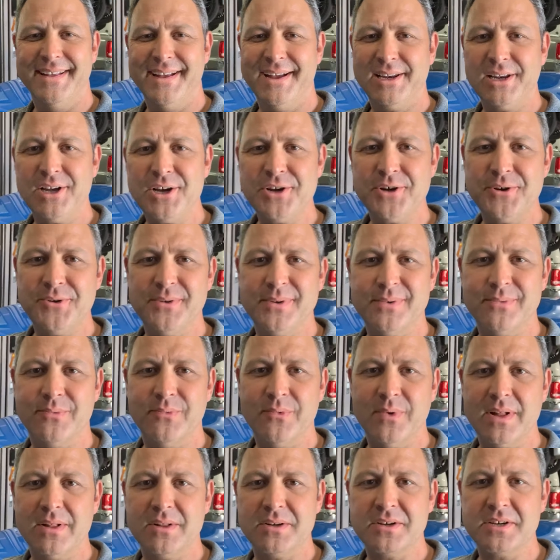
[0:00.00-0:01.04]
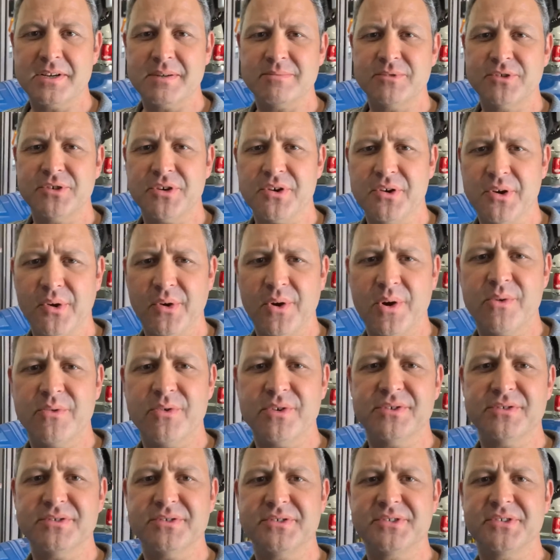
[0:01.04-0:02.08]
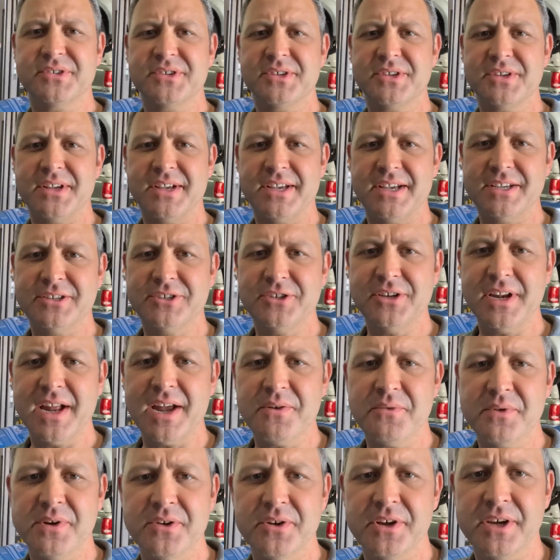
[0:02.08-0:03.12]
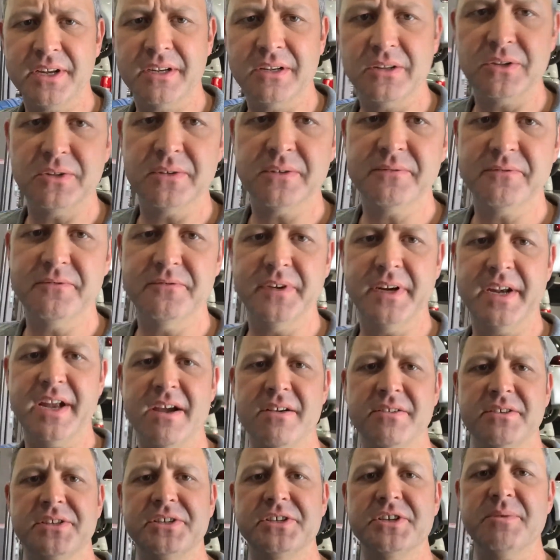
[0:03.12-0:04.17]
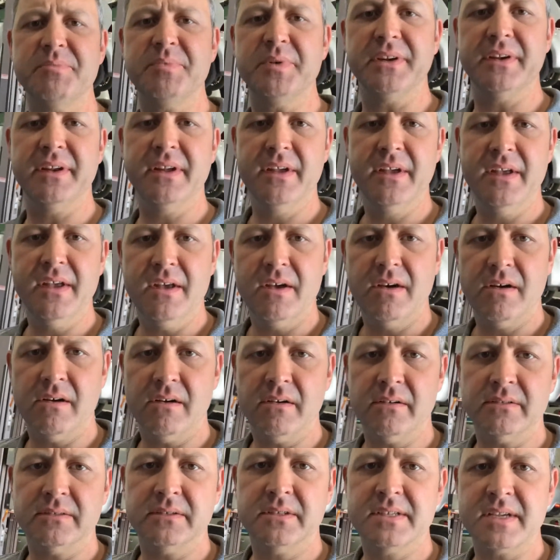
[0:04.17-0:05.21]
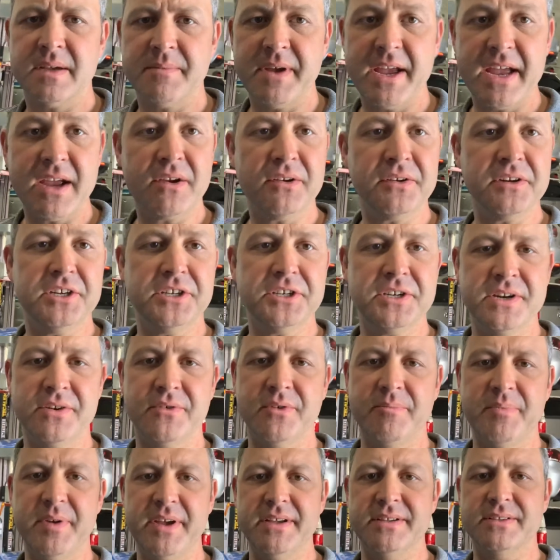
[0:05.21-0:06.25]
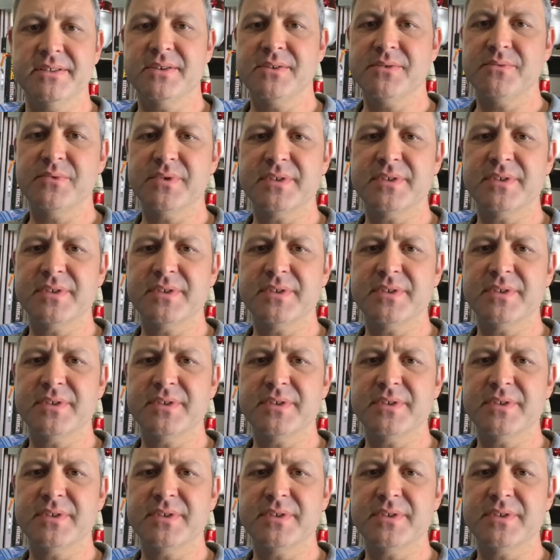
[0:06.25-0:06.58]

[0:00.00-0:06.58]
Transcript: Hello and welcome to Eurowas. Today we're doing a little video snippet on some air conditioning repairs.